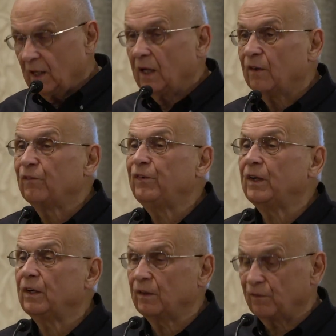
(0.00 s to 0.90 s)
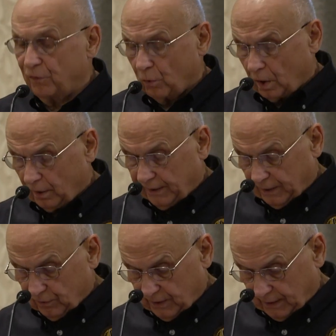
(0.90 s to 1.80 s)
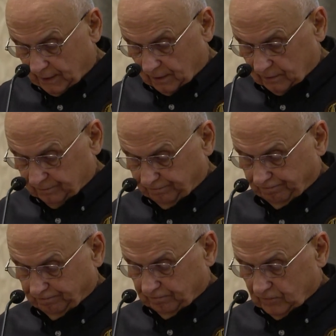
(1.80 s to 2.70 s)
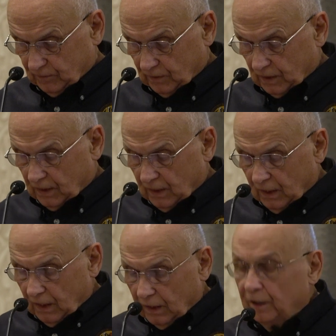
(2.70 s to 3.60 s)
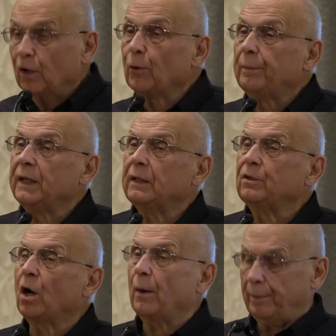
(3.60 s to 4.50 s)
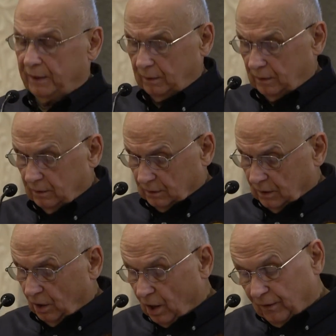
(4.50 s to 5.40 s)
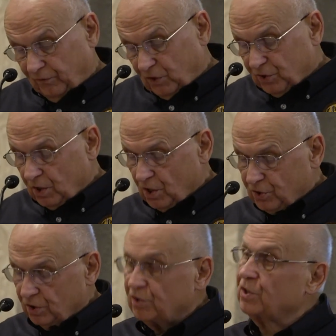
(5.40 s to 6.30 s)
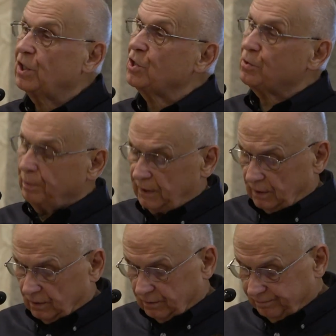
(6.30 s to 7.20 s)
and fitting for our downtown. Another big topic and a lot of discussion is Gish Mill.